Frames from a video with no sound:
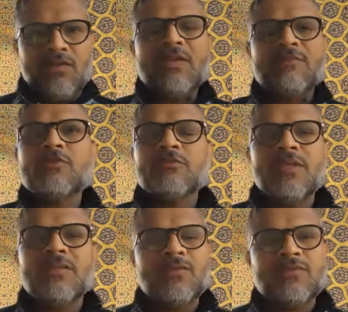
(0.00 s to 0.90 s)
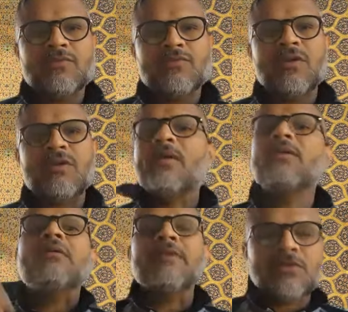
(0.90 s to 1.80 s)
seems to me that Surah
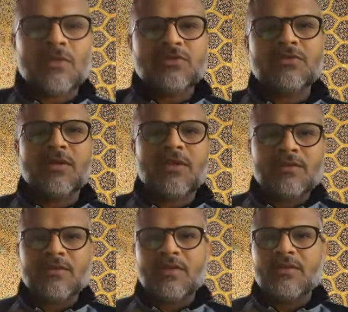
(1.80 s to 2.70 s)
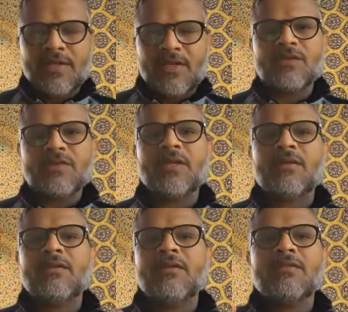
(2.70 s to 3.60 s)
Maryam is also another indication
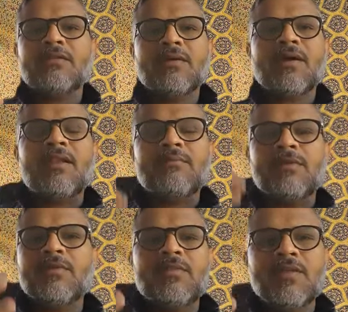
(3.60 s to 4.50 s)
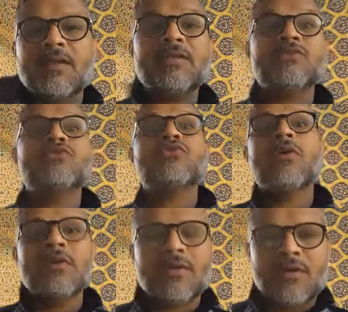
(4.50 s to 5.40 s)
that the alam al-mithal is
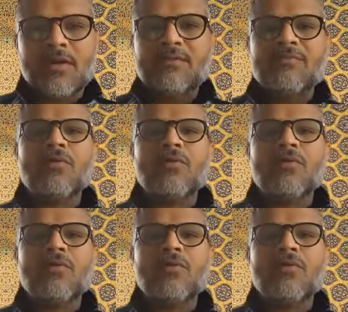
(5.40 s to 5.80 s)
stronger and